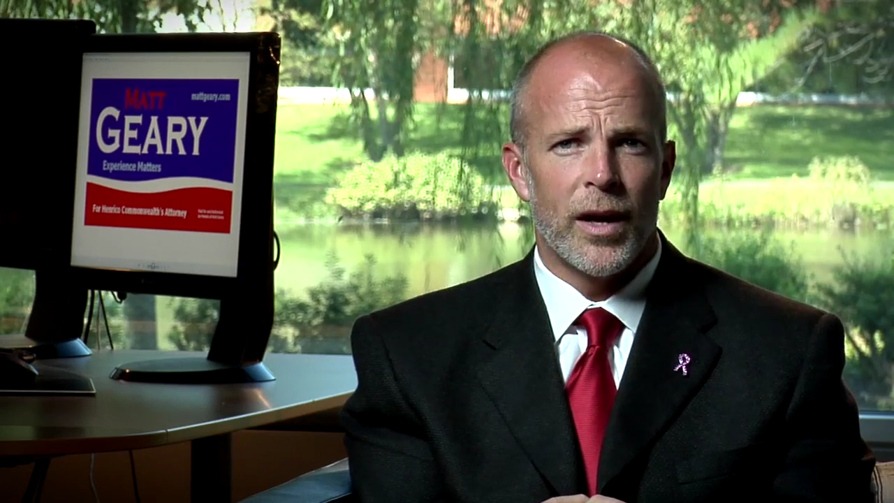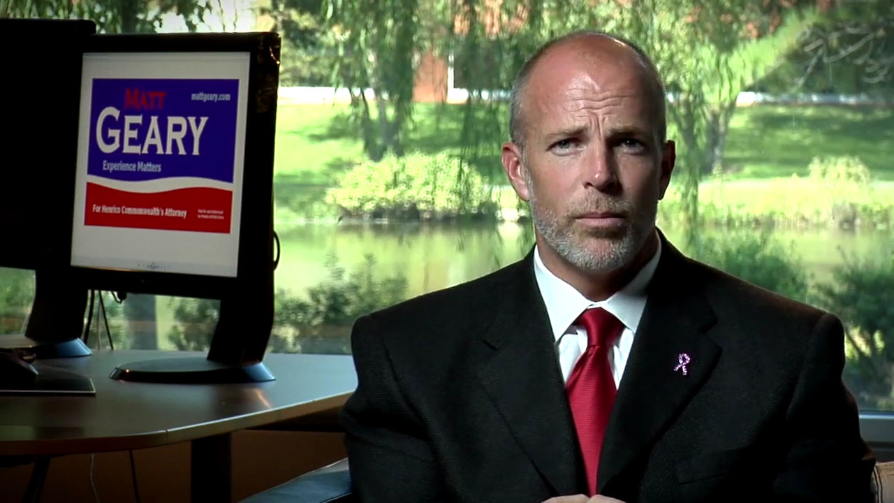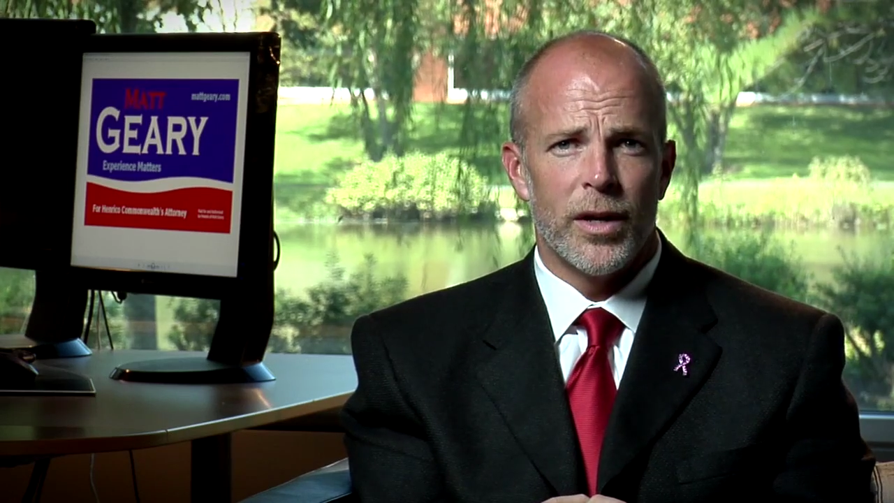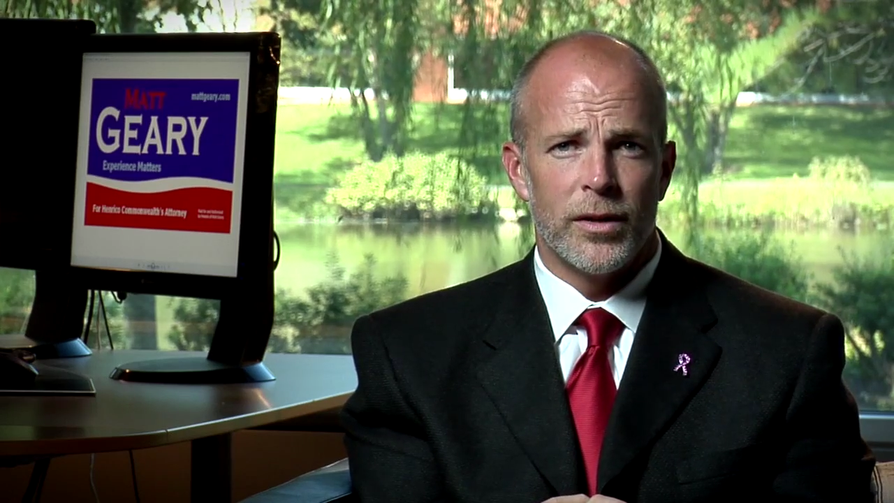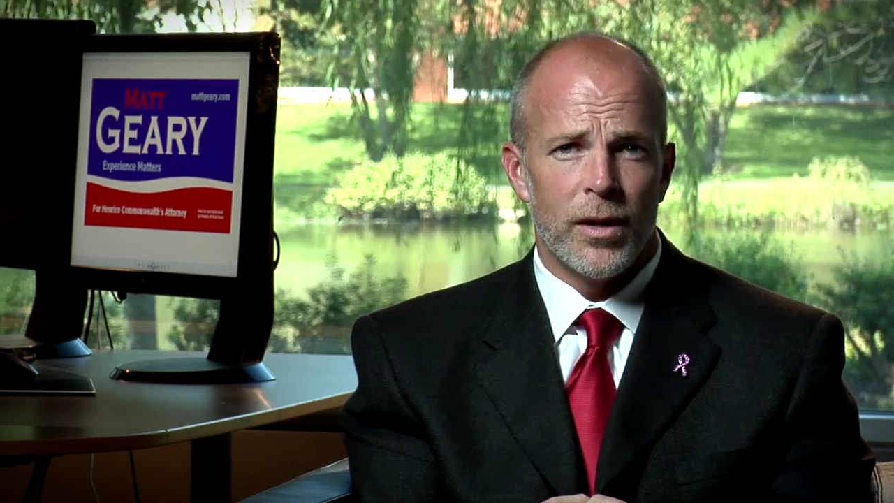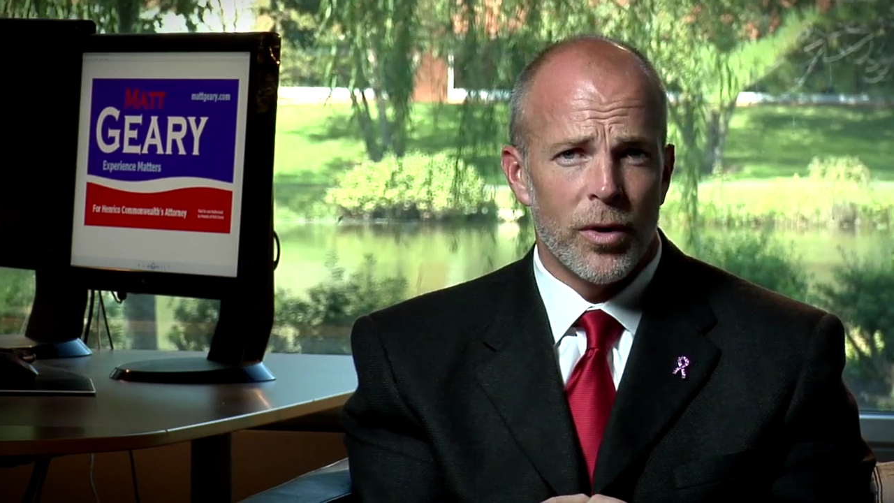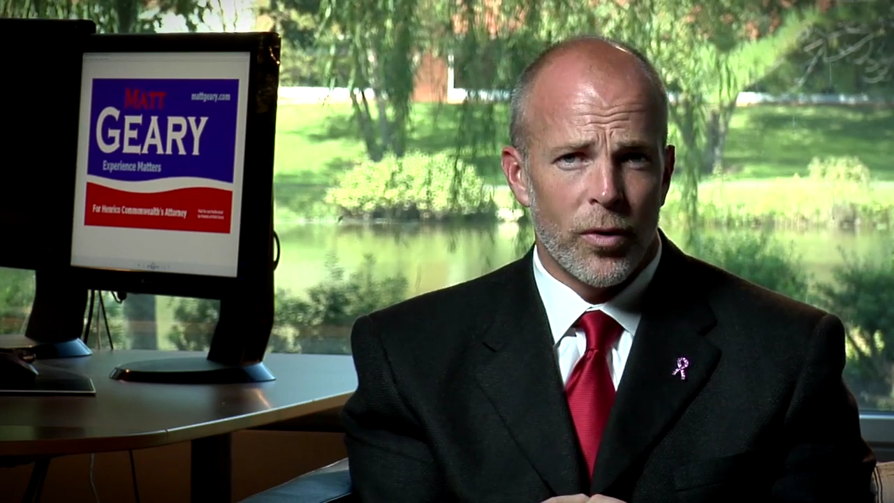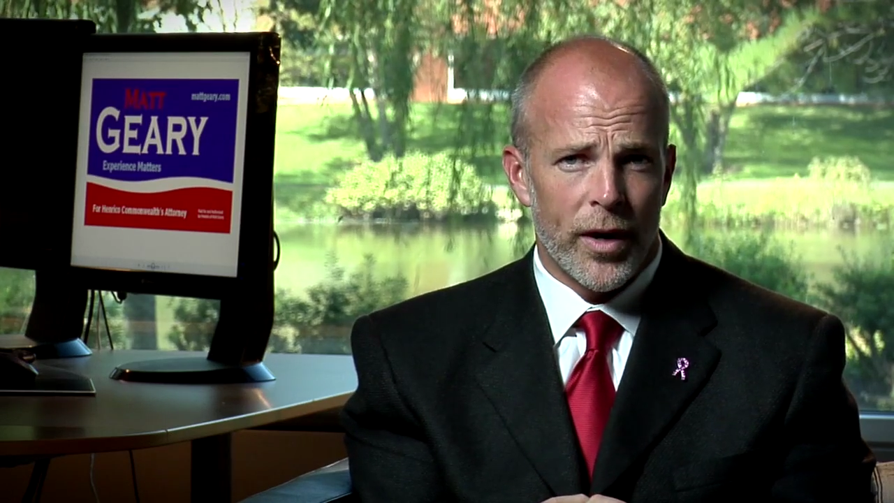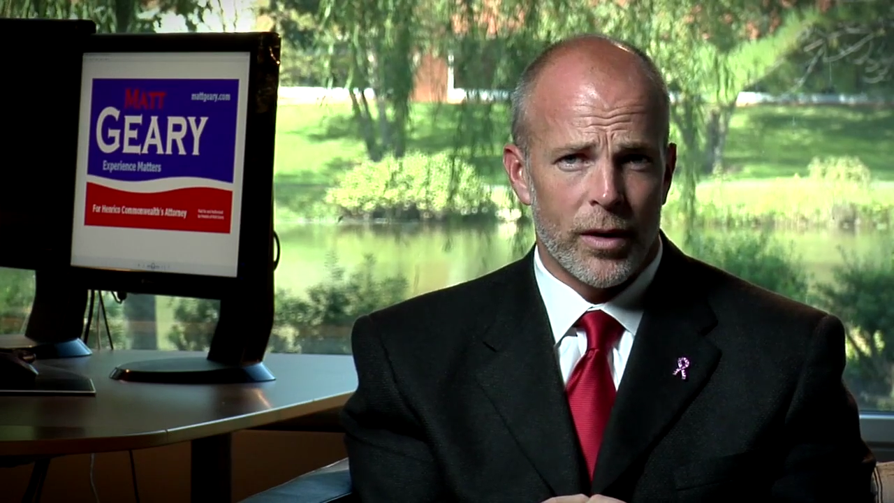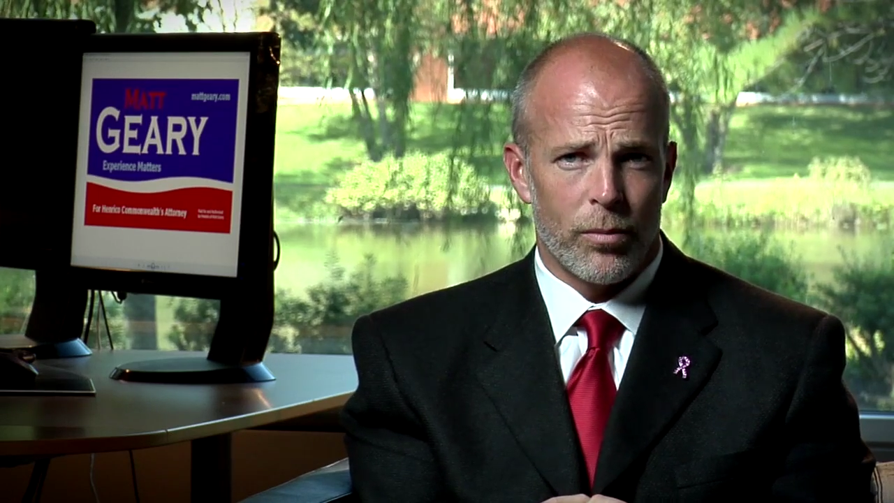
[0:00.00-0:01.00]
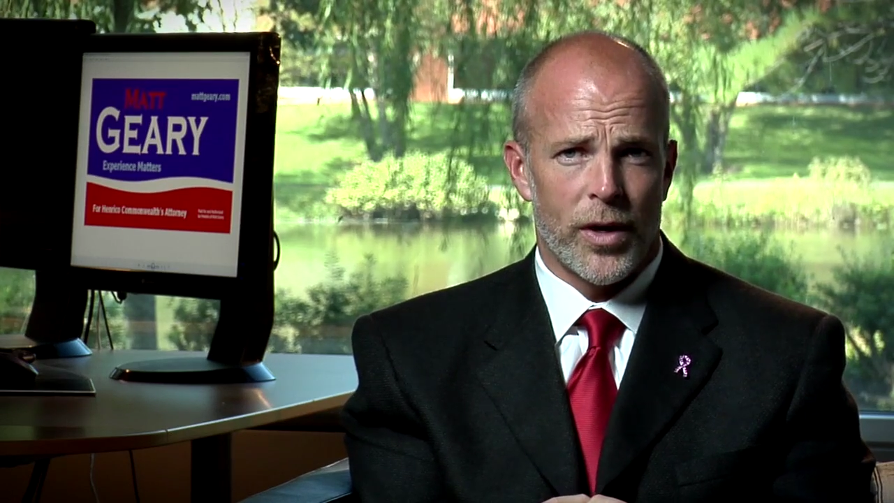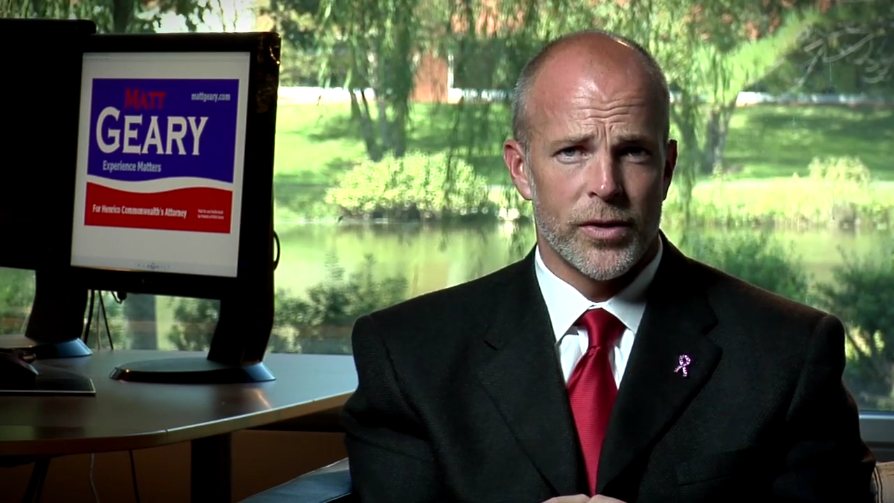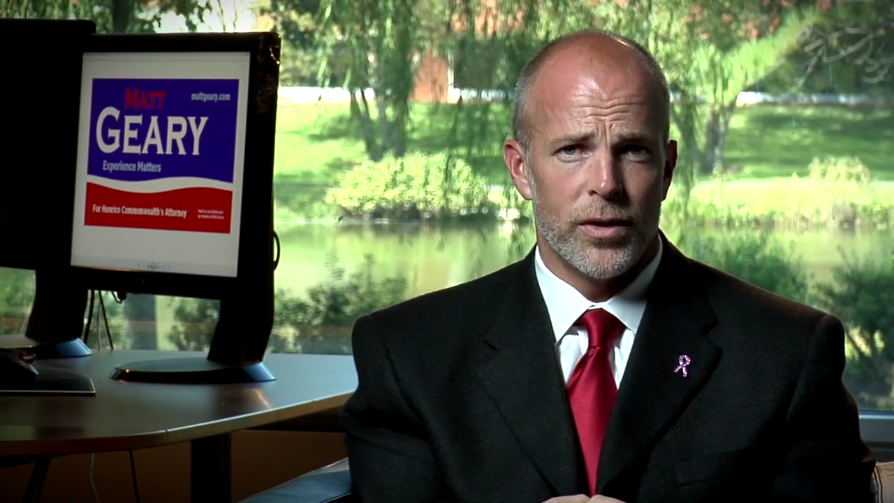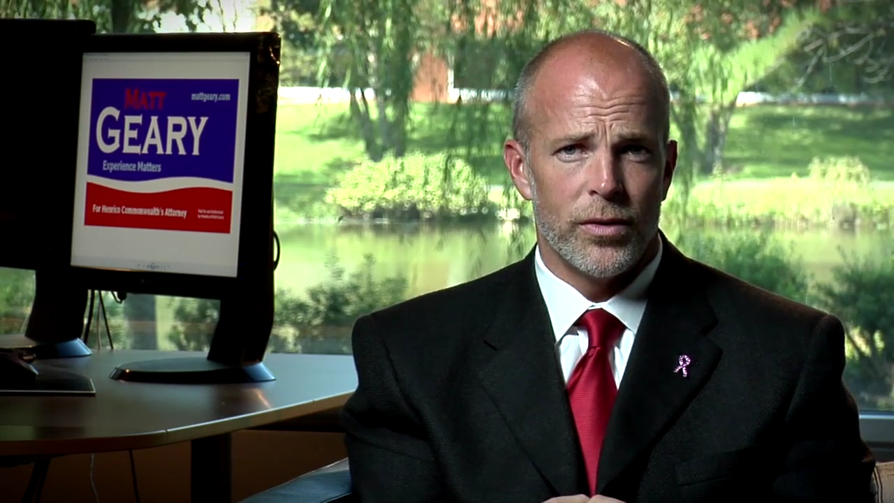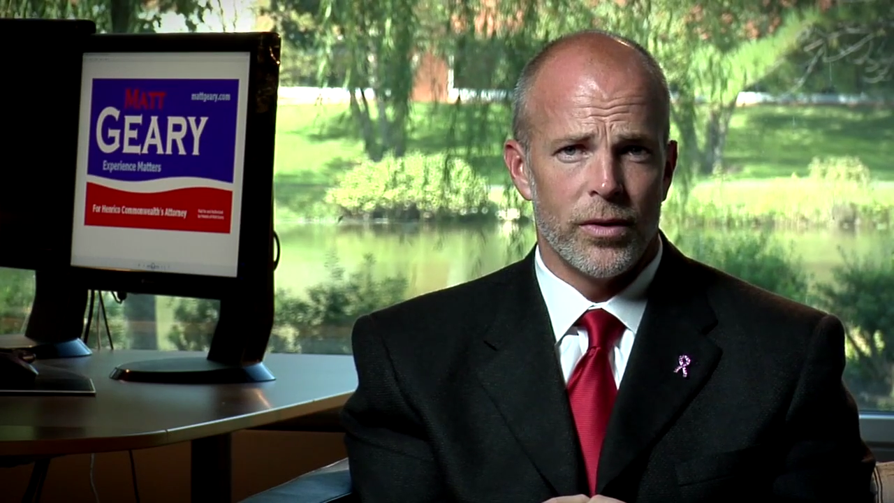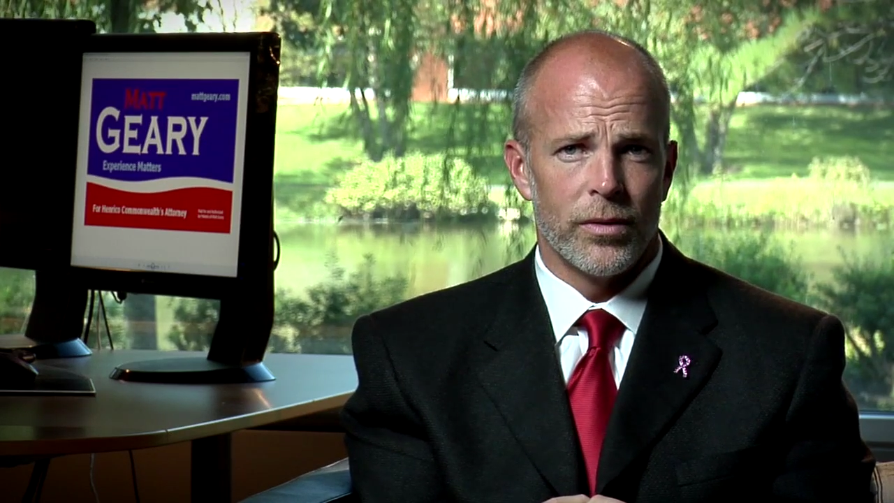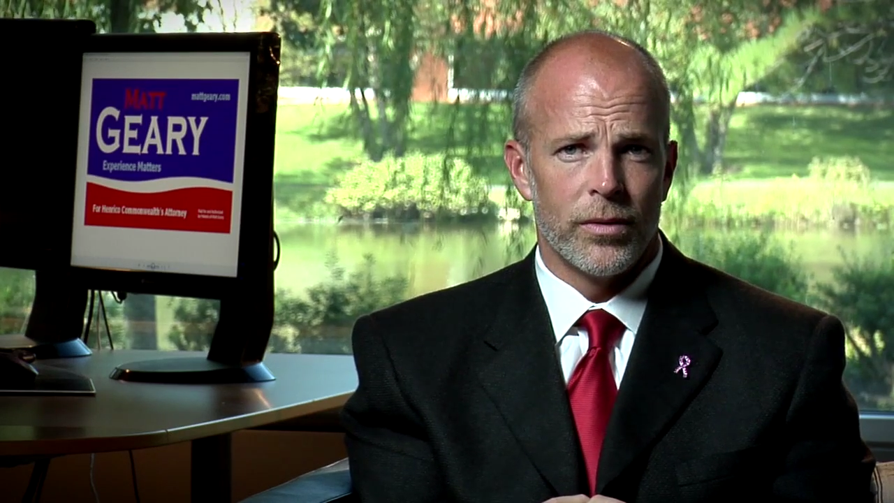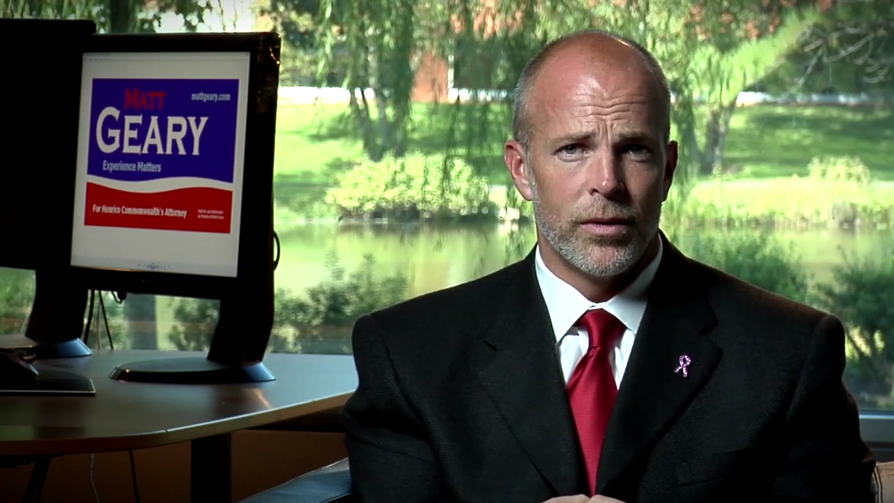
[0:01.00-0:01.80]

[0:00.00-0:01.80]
not be a Democratic prosecutor.